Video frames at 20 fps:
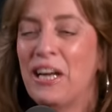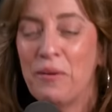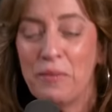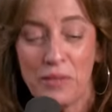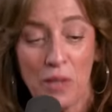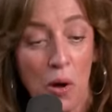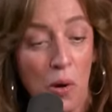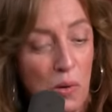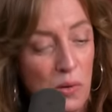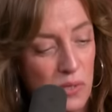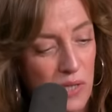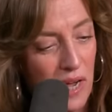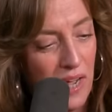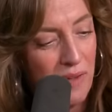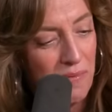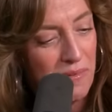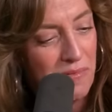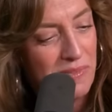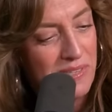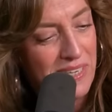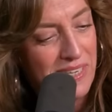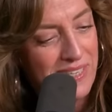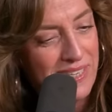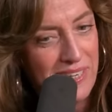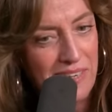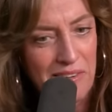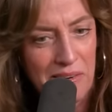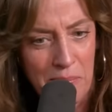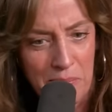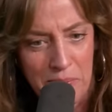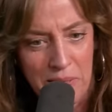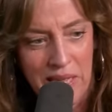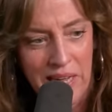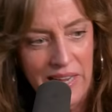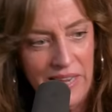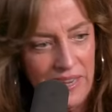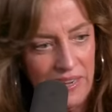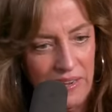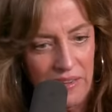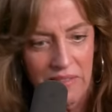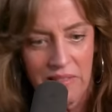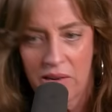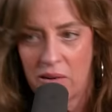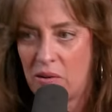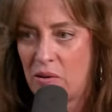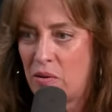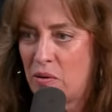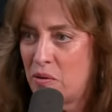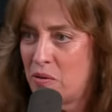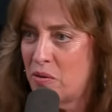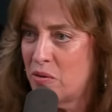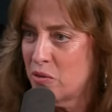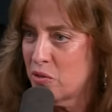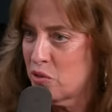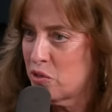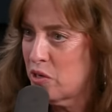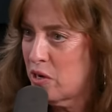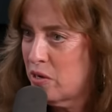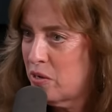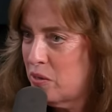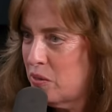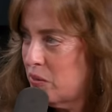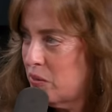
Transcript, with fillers: it the whole time I was like, is that going to play the whole show?